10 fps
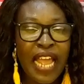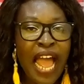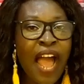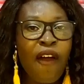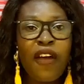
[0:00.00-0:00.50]

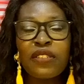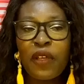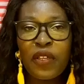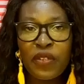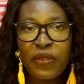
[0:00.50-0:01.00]
are also
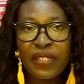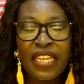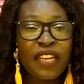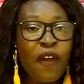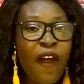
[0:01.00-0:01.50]
used
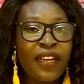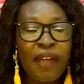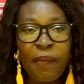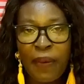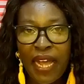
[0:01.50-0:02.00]
in
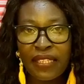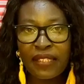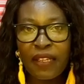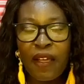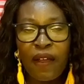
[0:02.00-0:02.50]
other parts